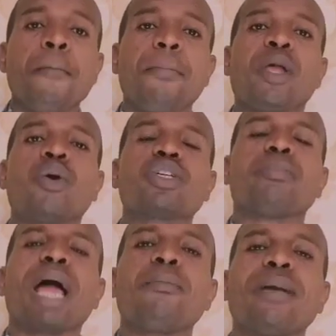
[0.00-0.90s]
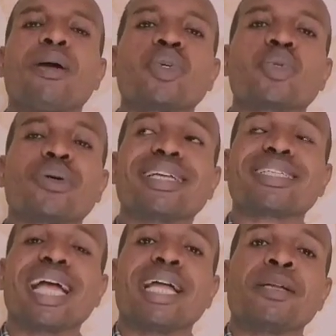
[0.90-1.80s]
Because Bible makes us to
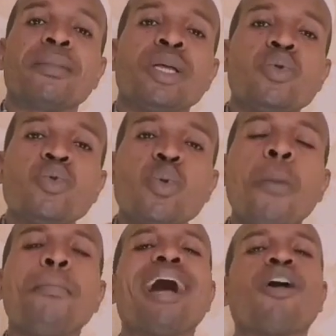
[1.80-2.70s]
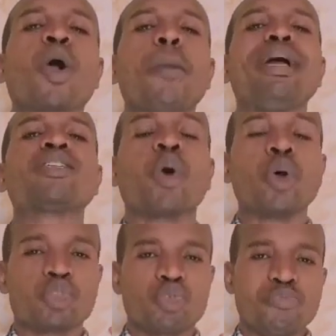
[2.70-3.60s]
understand, no man cometh
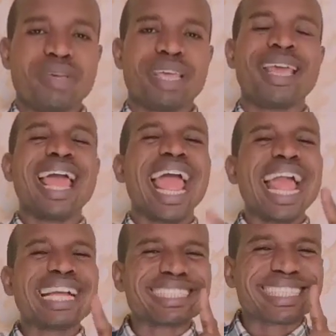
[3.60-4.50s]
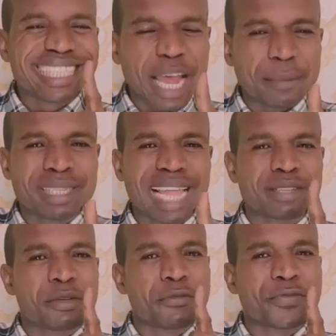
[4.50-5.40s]
unto me except
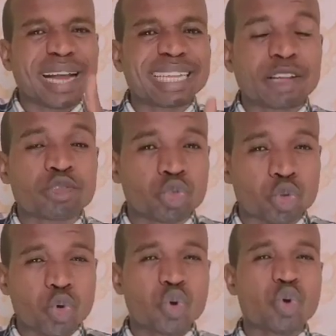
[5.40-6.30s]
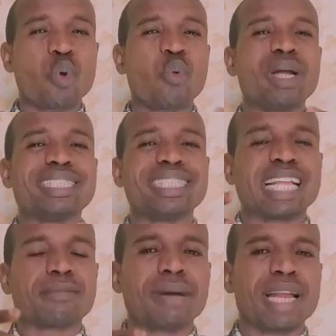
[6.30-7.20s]
that the Father draweth
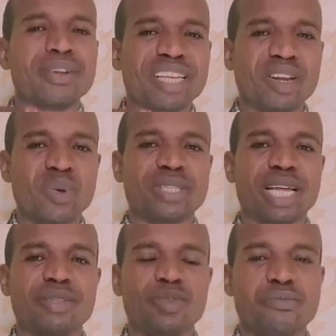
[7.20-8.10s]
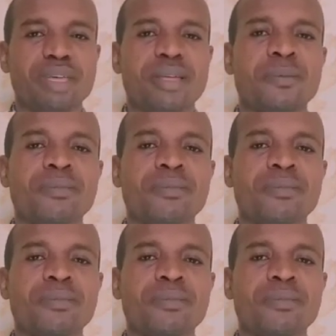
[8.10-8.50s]
that man closer to me.